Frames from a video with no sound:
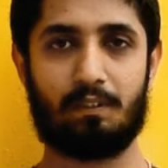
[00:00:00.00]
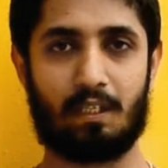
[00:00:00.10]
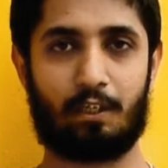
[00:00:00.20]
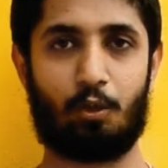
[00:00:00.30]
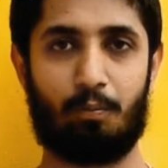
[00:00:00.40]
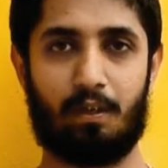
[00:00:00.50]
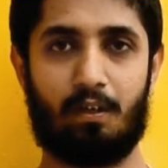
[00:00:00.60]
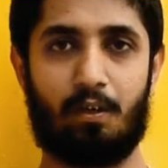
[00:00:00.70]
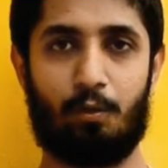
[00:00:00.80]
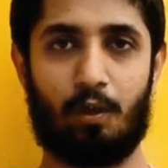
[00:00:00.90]
how much
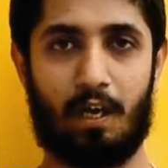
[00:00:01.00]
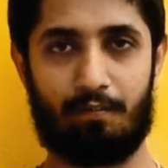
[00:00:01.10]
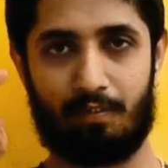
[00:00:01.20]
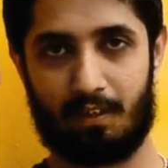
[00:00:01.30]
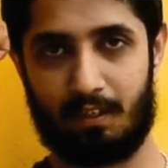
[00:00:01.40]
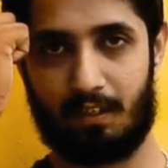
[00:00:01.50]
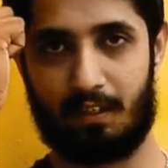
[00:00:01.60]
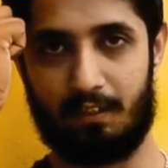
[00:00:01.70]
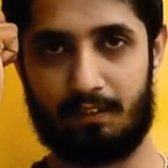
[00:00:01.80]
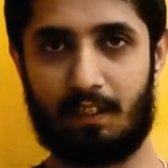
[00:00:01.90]
acumen you
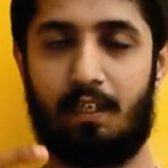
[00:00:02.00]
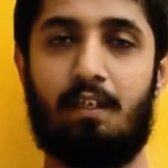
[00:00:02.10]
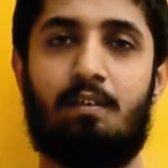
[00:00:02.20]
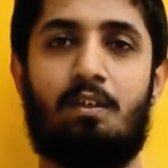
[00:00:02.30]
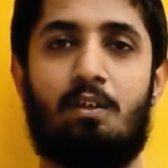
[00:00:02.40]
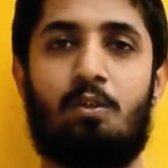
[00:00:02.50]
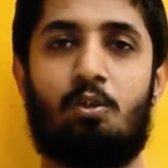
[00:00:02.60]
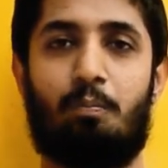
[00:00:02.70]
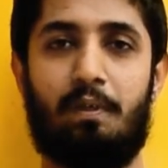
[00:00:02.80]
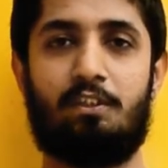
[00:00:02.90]
have inside.
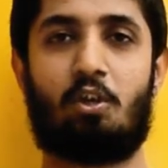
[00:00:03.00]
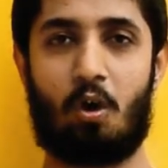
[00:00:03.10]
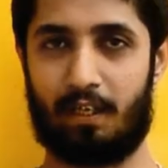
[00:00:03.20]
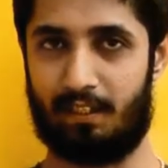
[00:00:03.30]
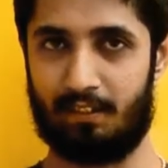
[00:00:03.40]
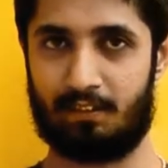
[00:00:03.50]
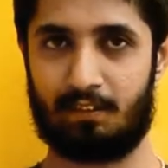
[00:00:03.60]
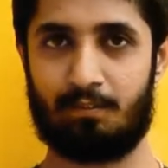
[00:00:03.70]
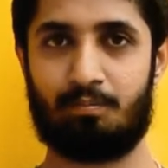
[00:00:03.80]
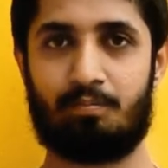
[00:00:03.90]
So be
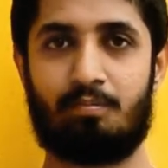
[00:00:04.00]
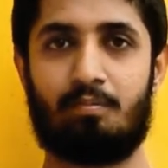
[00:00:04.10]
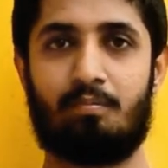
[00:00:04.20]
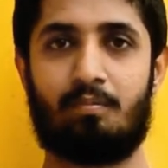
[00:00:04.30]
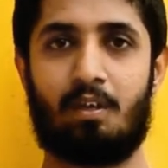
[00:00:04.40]
strong at this.